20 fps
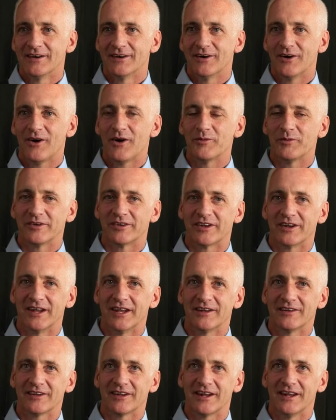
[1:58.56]
Oh, it was great.
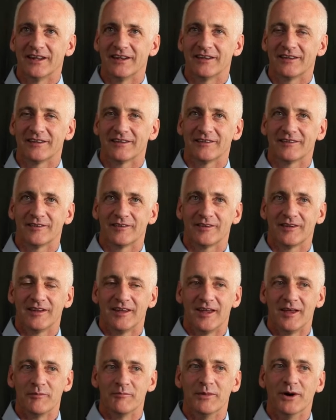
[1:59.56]
It's great.
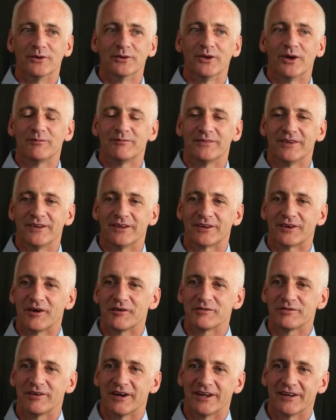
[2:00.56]
Build up to the
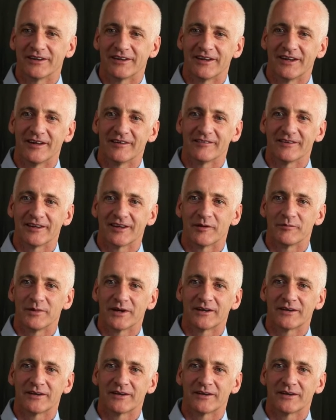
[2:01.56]
cup final and everything. A